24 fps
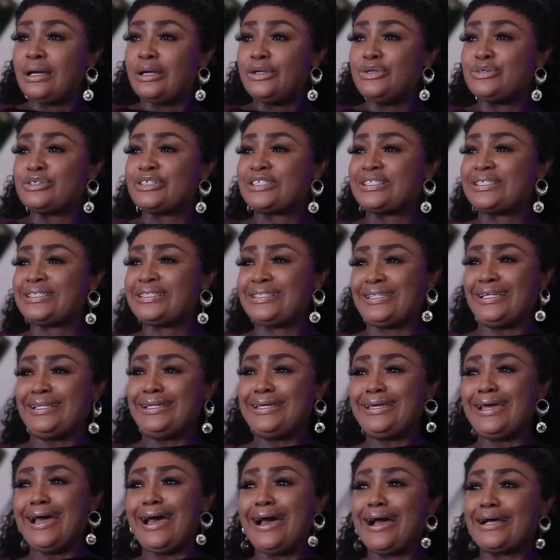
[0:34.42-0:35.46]
your
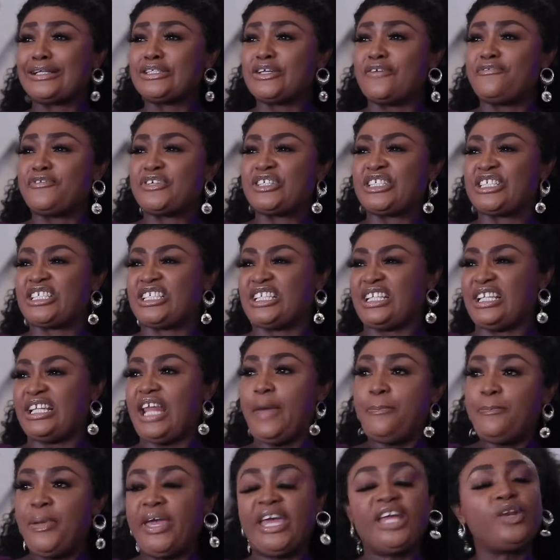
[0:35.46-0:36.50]
silly act of
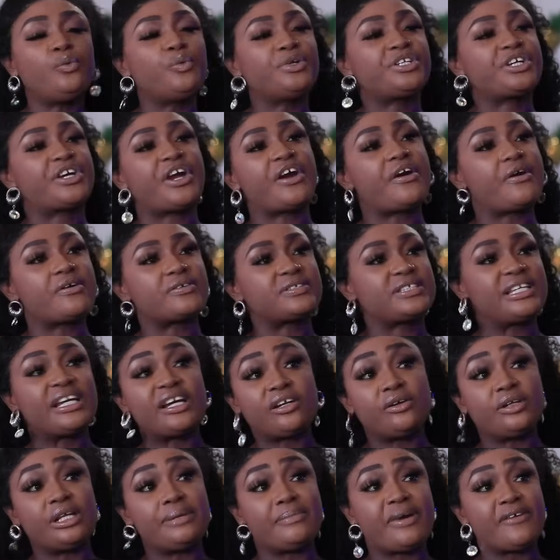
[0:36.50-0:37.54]
sleeping with girls,
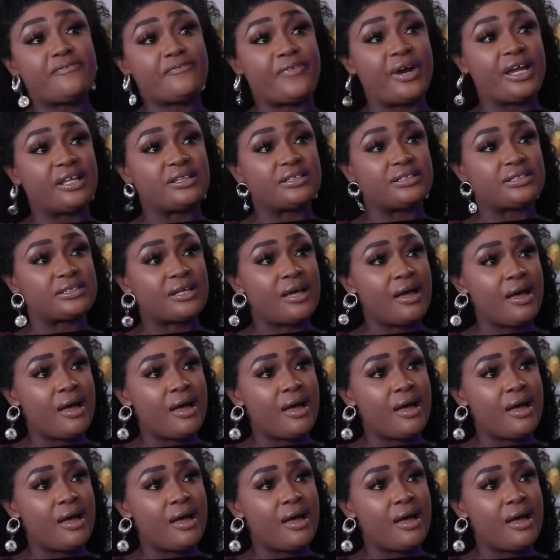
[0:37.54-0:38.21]
including my friends.